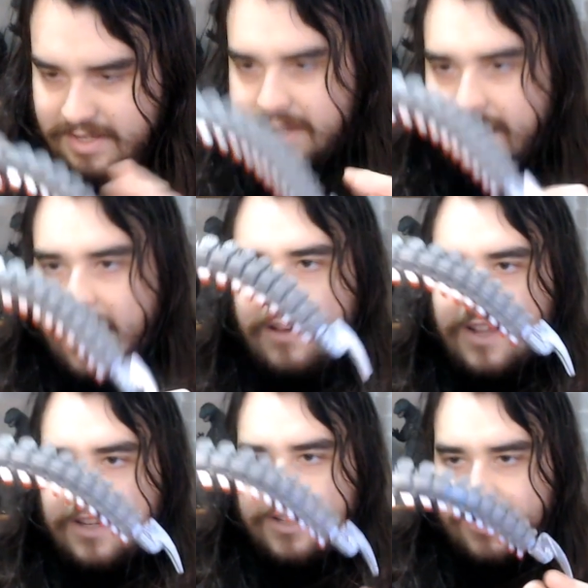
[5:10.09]
The tail
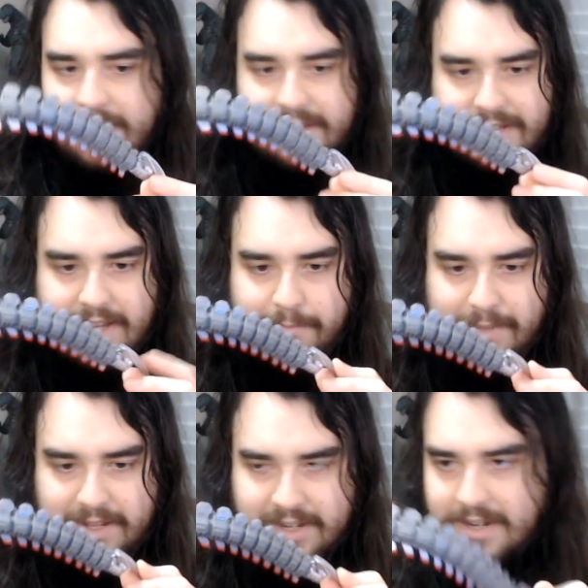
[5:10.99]
actually is
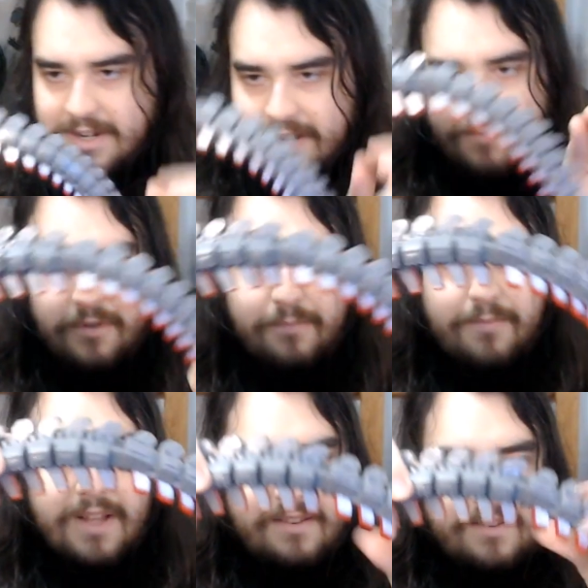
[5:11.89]
segmented in a number of
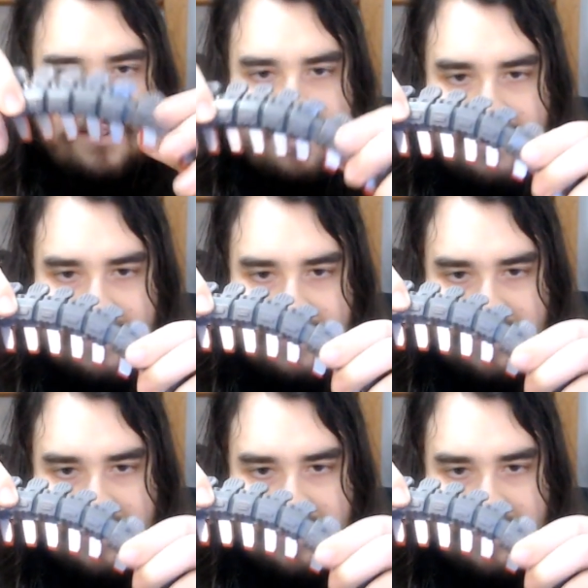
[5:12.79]
bits. and